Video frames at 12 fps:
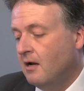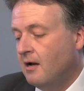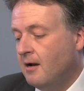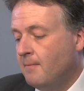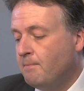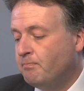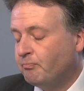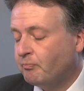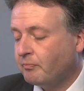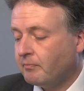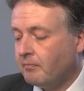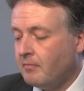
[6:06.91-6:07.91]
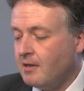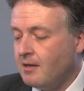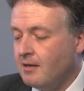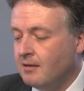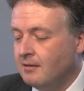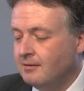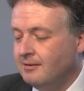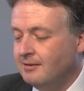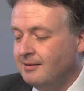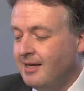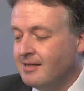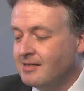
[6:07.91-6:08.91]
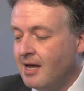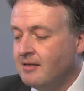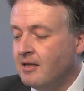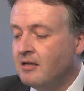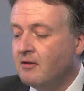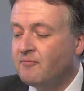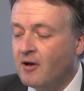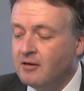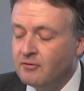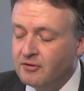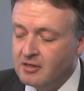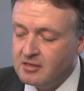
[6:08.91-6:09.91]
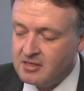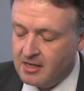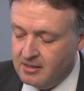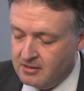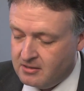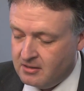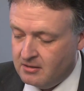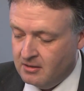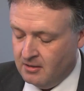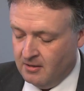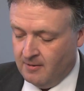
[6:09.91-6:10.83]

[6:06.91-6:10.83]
Um, yes, and then the final thing to say is that